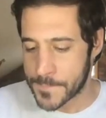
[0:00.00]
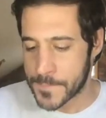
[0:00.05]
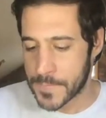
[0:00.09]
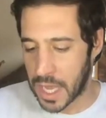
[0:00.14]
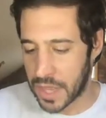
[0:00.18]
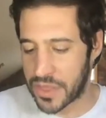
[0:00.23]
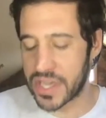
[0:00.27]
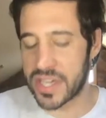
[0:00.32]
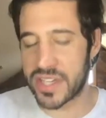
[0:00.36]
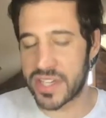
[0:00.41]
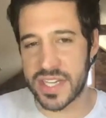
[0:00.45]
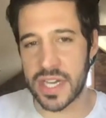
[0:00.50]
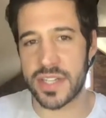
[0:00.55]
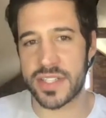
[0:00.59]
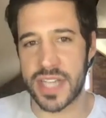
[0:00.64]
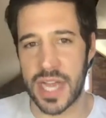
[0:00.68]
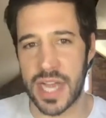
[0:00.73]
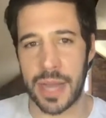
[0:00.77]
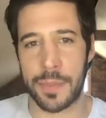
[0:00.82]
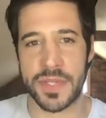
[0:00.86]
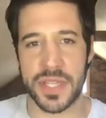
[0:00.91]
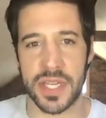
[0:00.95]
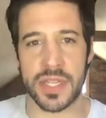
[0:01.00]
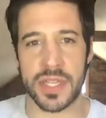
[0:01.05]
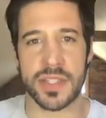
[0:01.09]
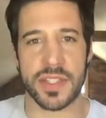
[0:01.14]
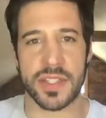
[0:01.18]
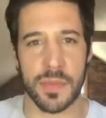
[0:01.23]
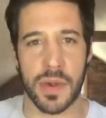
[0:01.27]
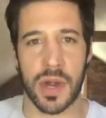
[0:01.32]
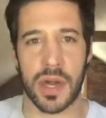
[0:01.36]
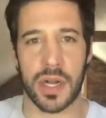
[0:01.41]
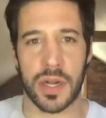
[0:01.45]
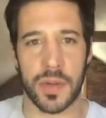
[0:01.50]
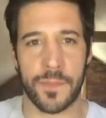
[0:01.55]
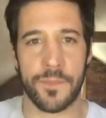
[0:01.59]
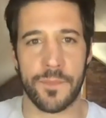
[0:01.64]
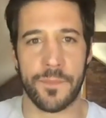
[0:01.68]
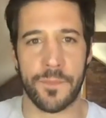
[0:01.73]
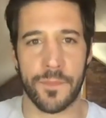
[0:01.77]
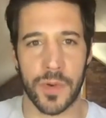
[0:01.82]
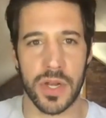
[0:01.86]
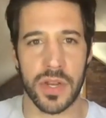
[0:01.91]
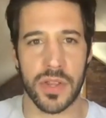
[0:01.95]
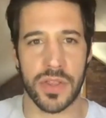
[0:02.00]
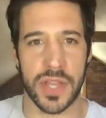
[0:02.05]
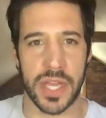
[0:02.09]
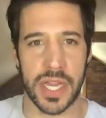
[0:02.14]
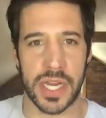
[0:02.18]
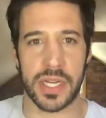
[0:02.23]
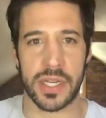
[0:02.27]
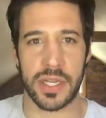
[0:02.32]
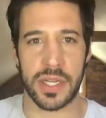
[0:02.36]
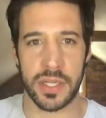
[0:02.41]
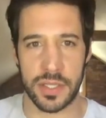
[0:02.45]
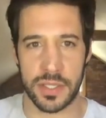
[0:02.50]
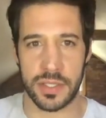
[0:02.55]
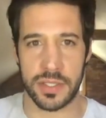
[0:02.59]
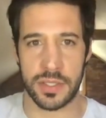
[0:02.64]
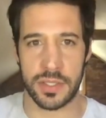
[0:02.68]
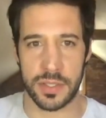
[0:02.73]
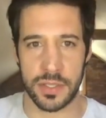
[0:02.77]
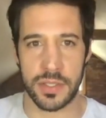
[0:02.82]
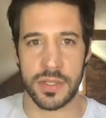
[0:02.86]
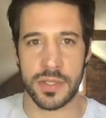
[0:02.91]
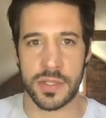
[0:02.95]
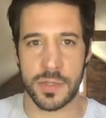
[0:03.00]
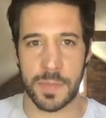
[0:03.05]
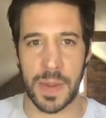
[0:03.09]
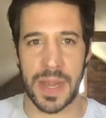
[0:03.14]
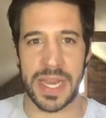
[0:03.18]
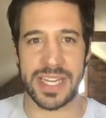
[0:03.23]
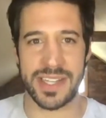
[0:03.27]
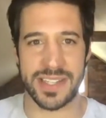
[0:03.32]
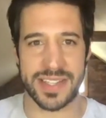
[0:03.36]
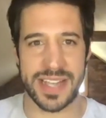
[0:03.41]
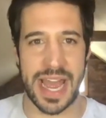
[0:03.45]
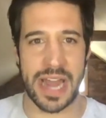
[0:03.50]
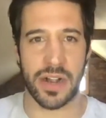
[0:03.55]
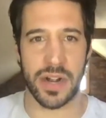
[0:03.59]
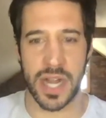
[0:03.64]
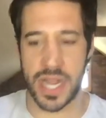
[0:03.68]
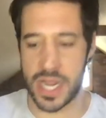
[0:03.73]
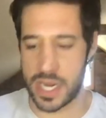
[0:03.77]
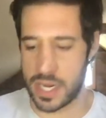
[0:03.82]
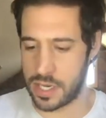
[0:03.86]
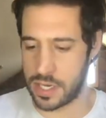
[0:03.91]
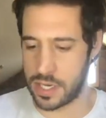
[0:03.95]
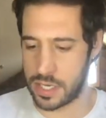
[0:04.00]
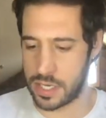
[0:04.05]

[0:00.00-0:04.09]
I think Ceratopsians tomorrow. What do you think? Spiky Saturday?